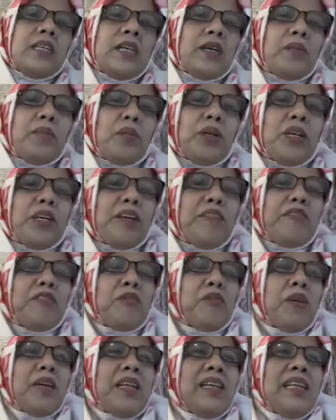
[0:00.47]
Morning
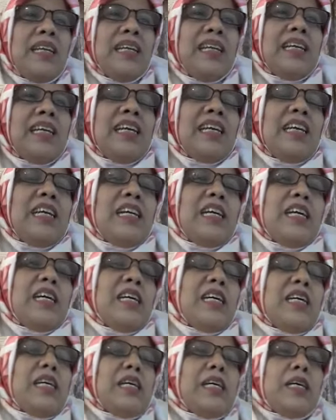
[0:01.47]
everyone.
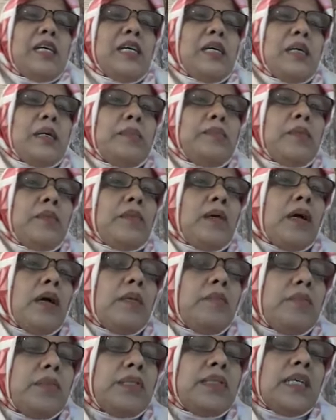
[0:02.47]

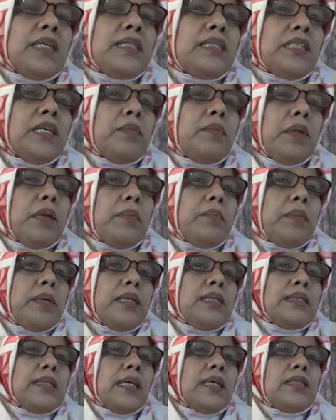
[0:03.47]
I'm presenting a paper
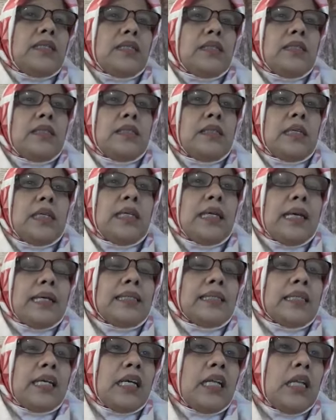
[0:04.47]
entitled
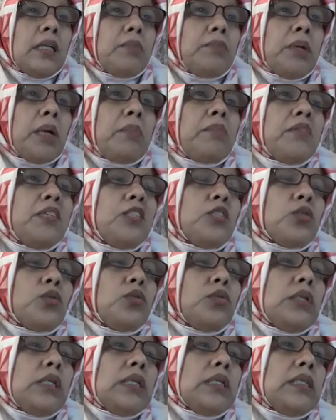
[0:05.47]
ESL Primary
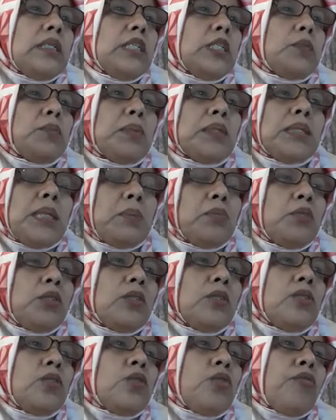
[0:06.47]
School Learners'
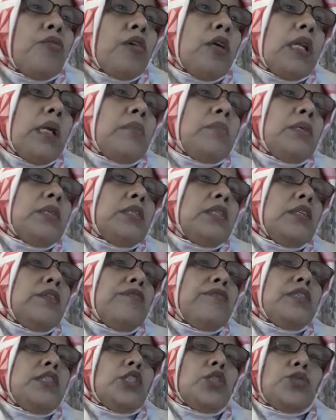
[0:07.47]
Perceptions of Collaborative
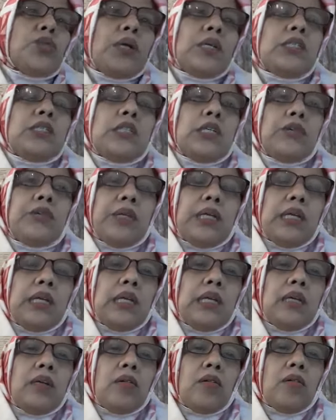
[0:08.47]
Strategic
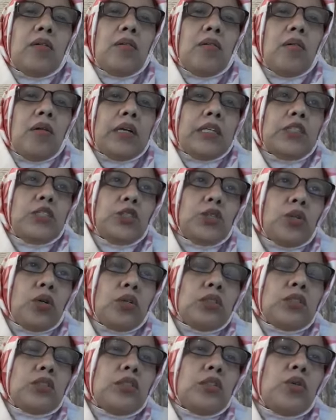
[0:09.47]
Reading, or in
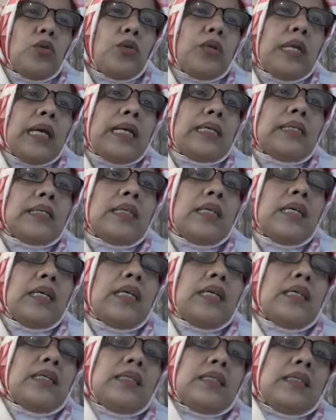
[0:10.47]
short known as
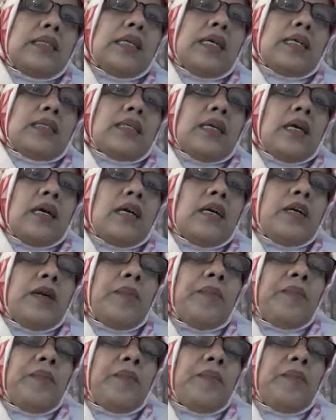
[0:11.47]
CSR.